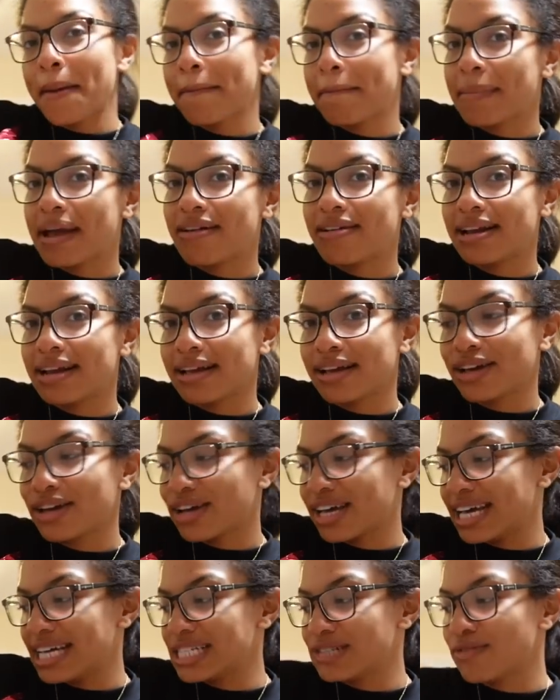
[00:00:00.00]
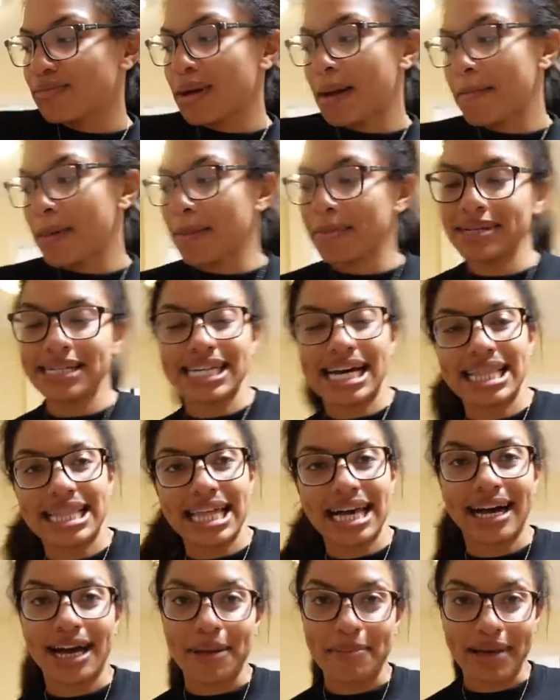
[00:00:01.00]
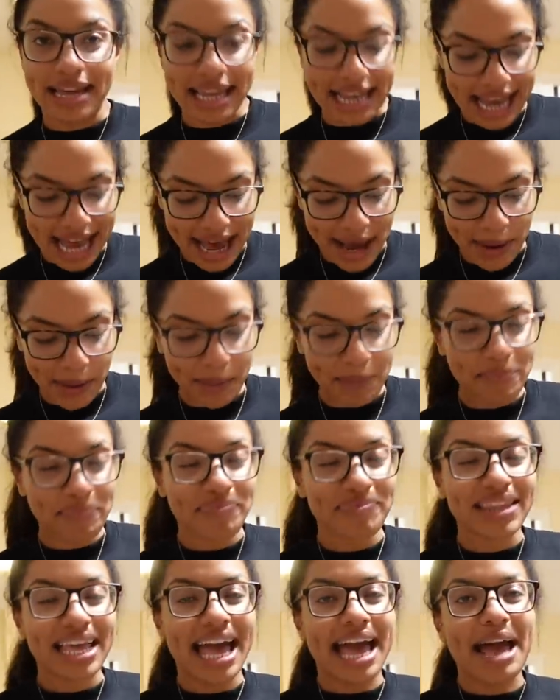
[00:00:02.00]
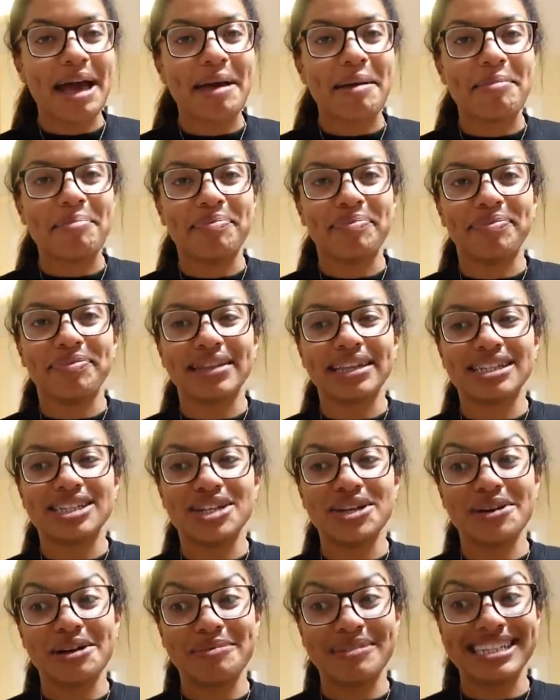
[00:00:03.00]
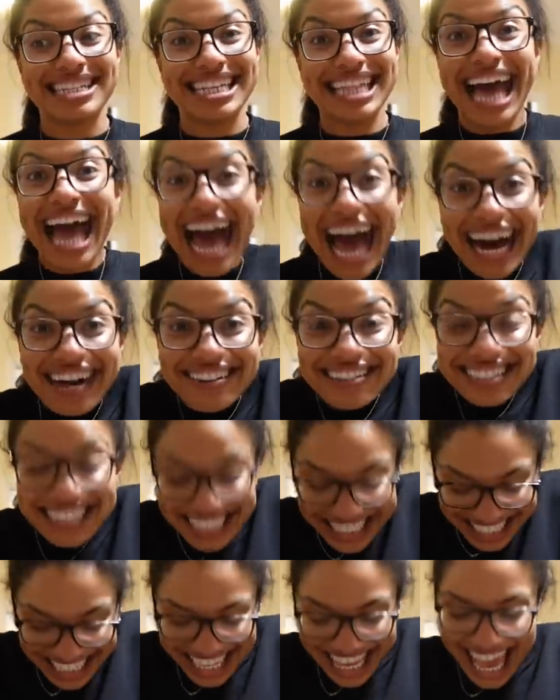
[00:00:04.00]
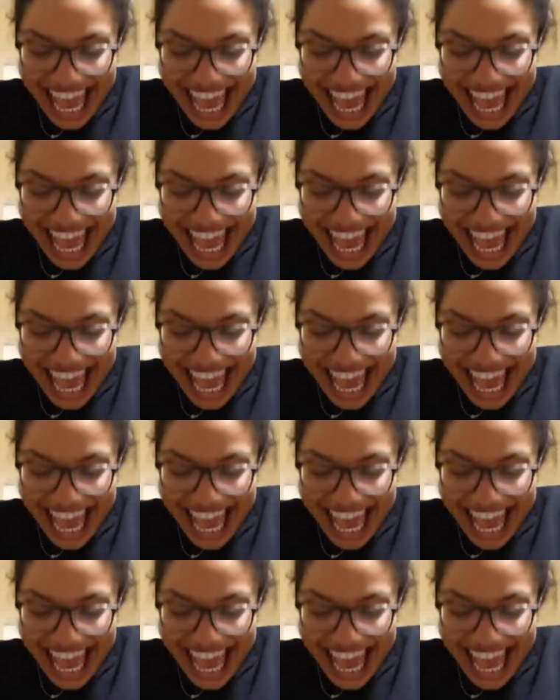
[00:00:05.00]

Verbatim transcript: Maryland cookies for my mum and dad. They're coming now to come and see the house.